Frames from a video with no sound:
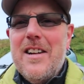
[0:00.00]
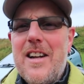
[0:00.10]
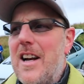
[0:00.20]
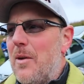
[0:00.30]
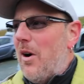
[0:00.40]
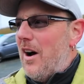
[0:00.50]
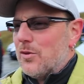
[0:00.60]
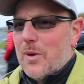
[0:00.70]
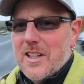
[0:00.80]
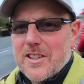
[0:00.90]
Lady
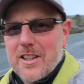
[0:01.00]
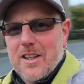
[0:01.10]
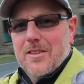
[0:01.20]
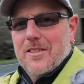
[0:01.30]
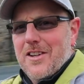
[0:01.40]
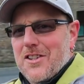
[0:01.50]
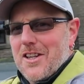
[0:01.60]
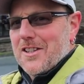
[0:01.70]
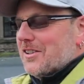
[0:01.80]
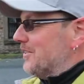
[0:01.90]
wife's waiting, look, here
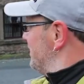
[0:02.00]
she is.